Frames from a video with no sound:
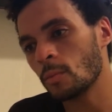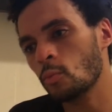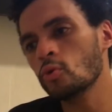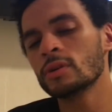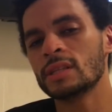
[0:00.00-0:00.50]

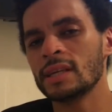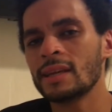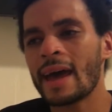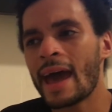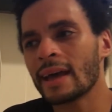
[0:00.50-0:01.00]
Mook
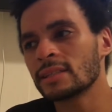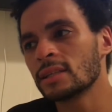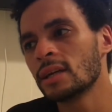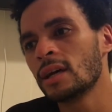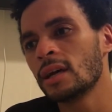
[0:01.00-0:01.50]
did
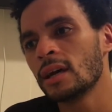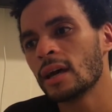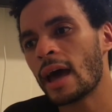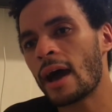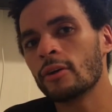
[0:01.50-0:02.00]
act
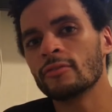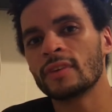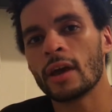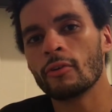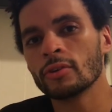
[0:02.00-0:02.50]
out of
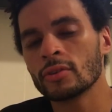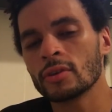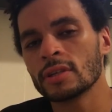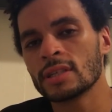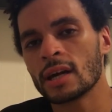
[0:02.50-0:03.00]

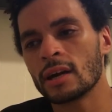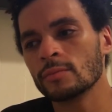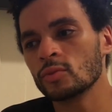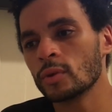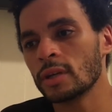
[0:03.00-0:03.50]
character at
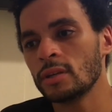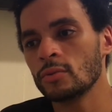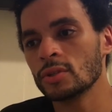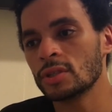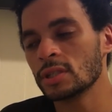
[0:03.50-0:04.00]
times, where he
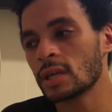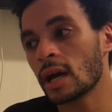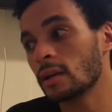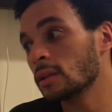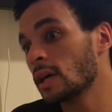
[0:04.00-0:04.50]
was just
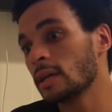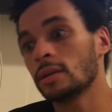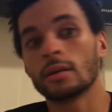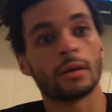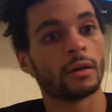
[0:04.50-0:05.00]
kind of like,